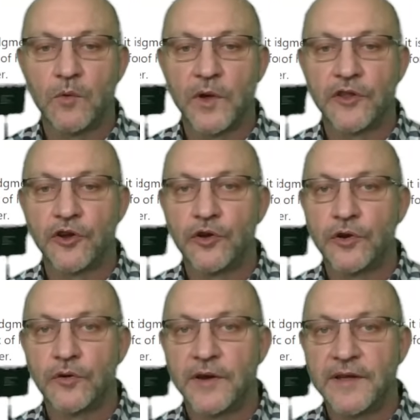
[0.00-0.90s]
whether good
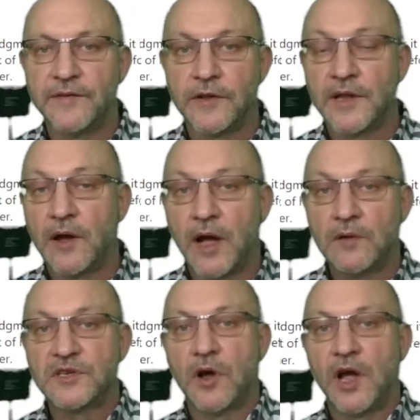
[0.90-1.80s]
or evil. Now, how
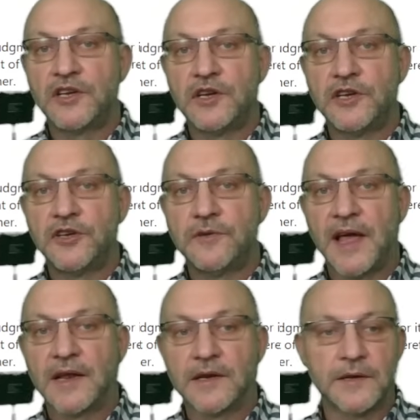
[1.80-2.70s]
is God going to do
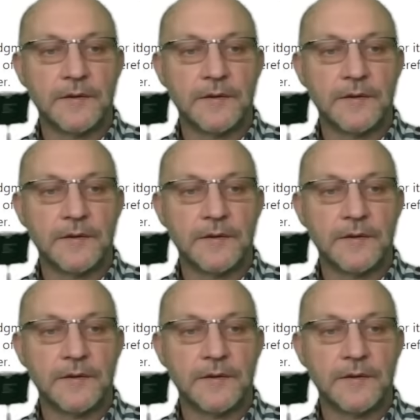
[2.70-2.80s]
that?